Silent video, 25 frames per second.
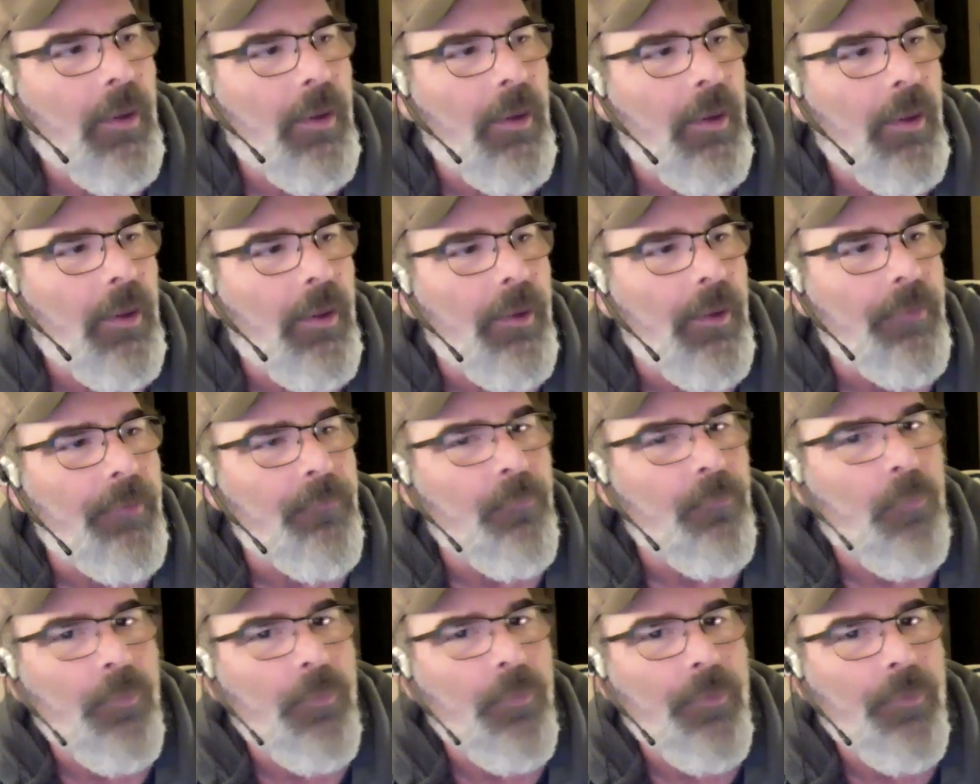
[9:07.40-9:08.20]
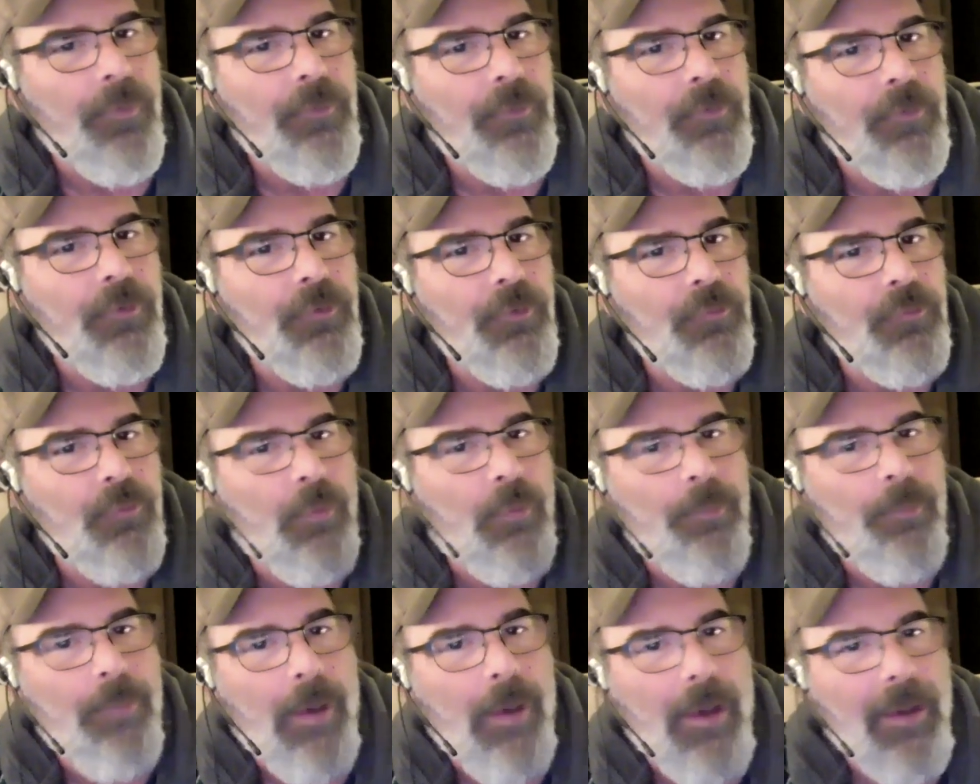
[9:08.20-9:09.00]
And one of the girls
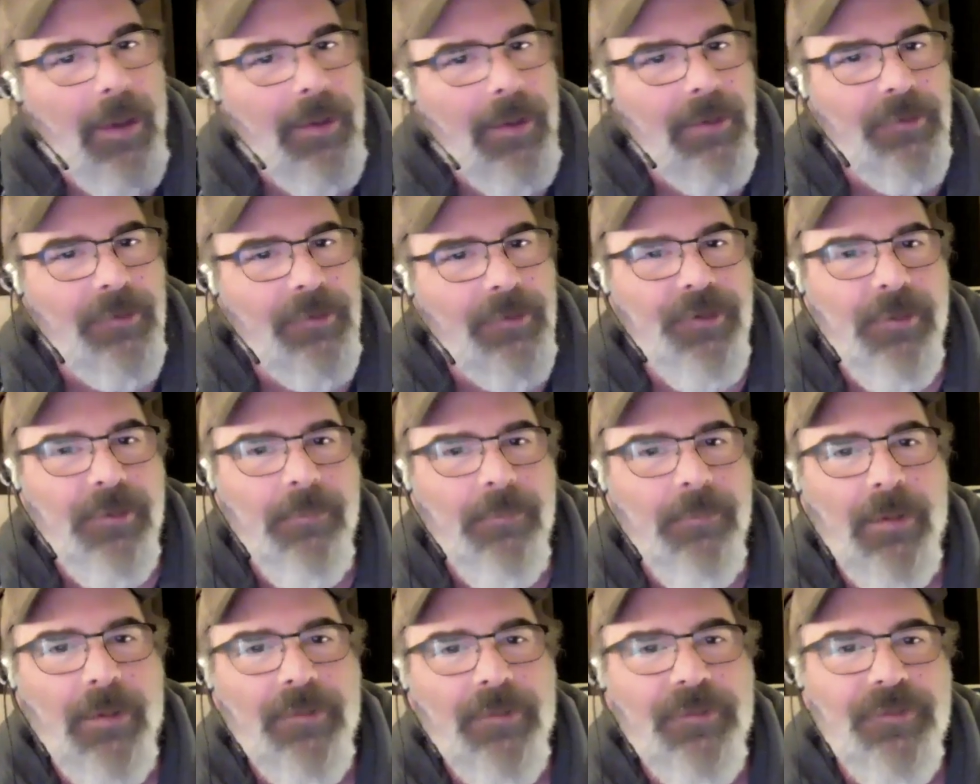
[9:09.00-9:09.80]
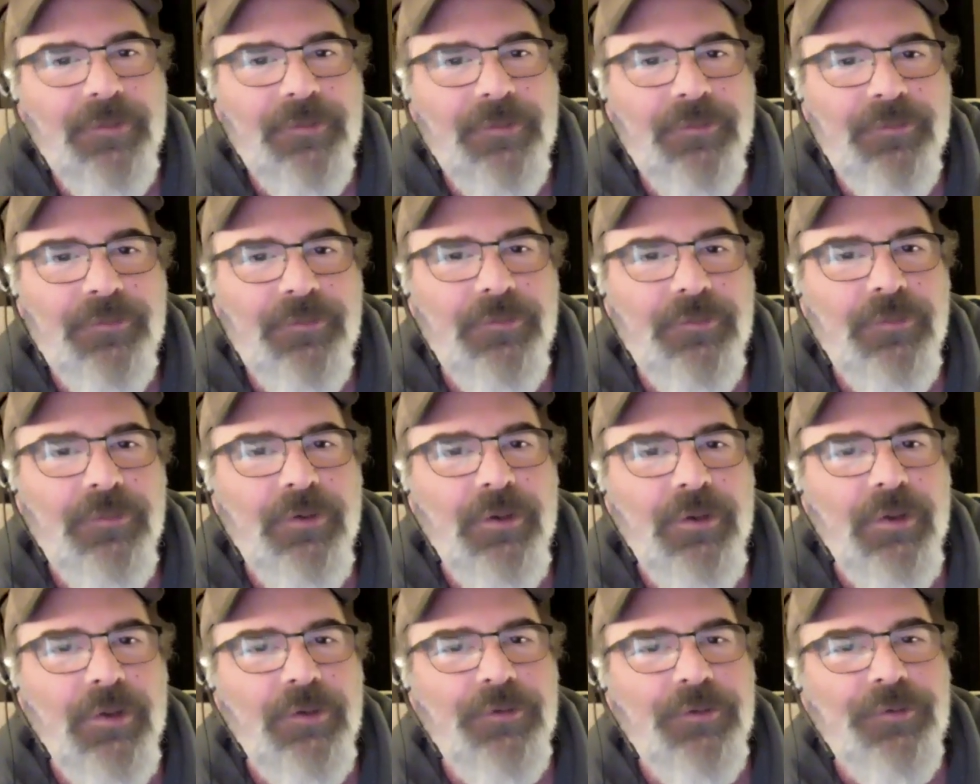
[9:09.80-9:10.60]
went by, and
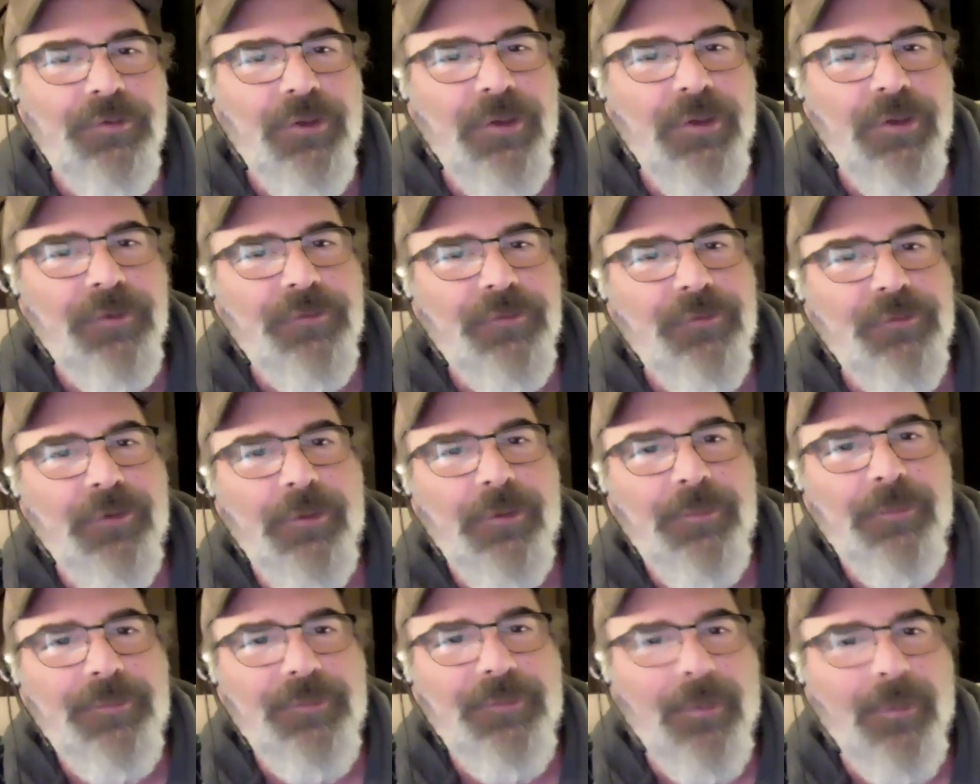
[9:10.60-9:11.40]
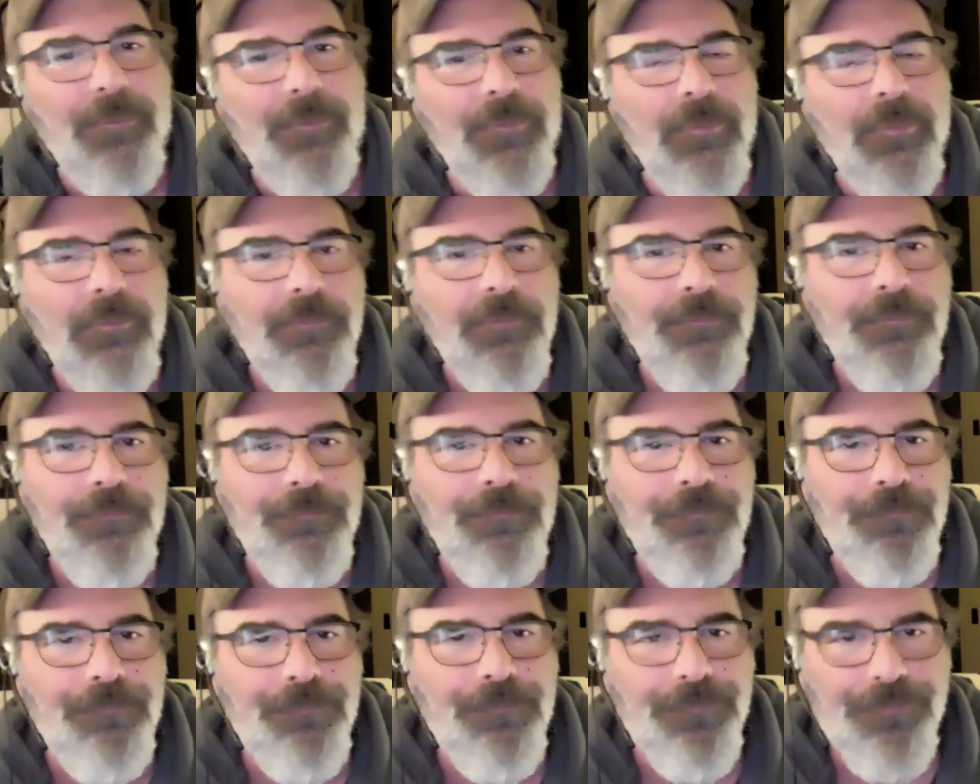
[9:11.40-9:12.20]
Jay screamed something.
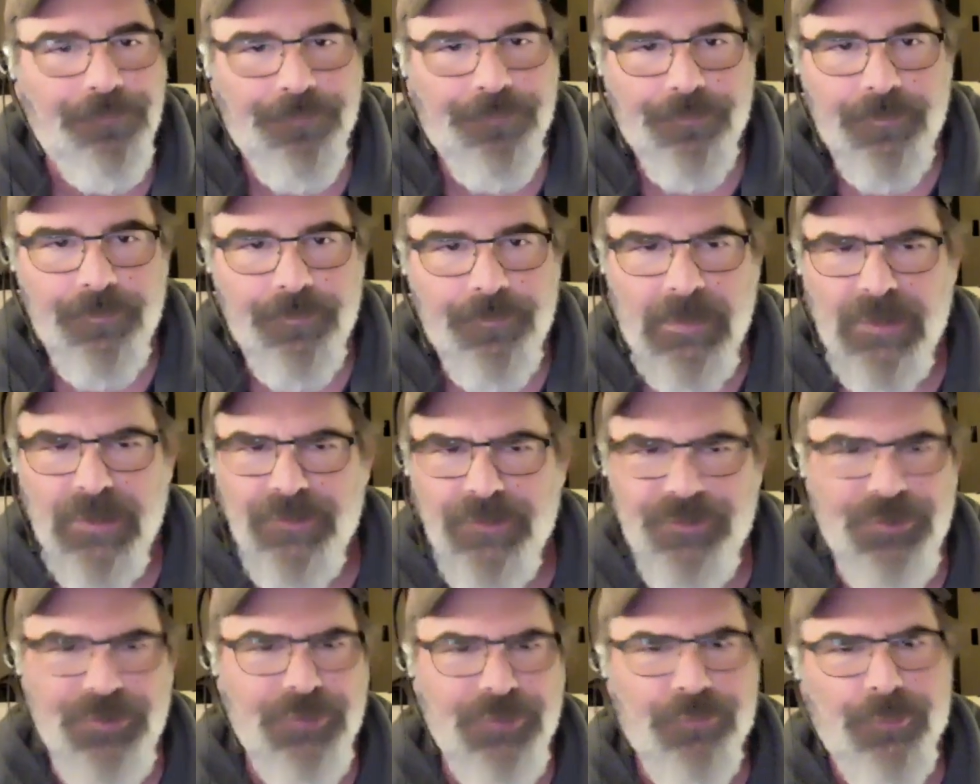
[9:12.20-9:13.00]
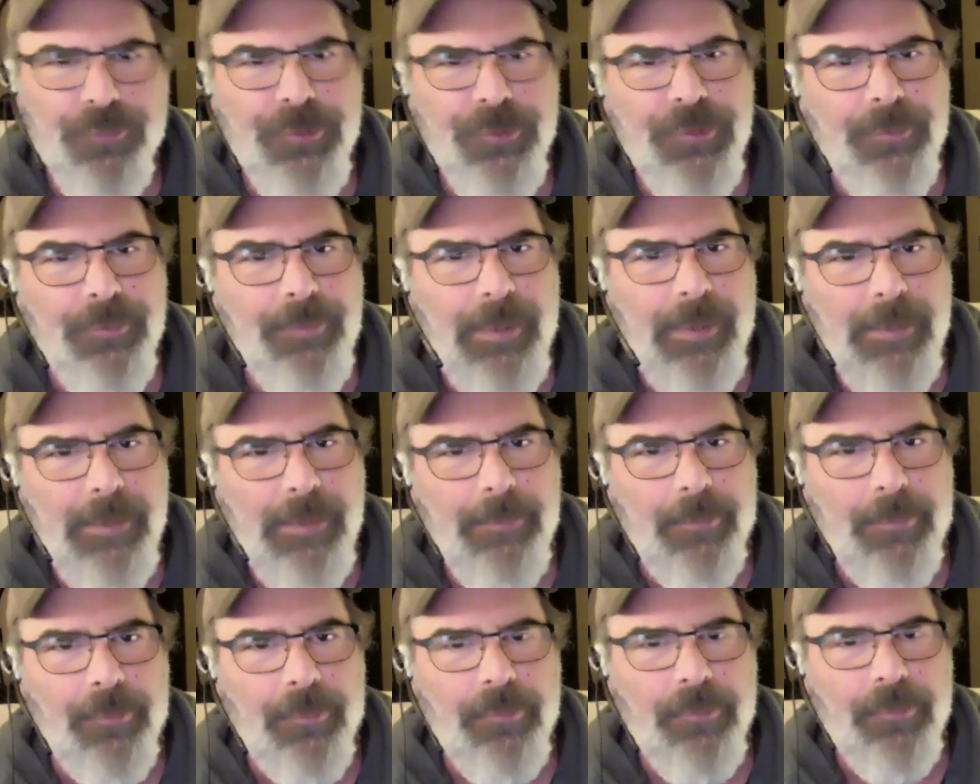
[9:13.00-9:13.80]
She's reading the
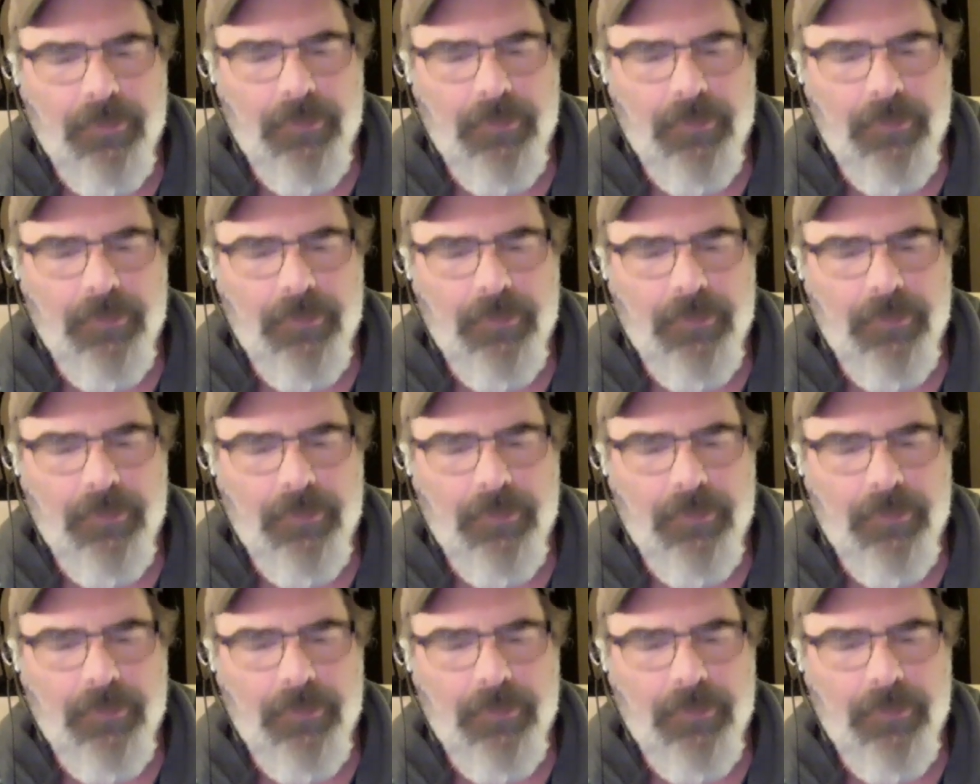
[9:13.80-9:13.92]
paper.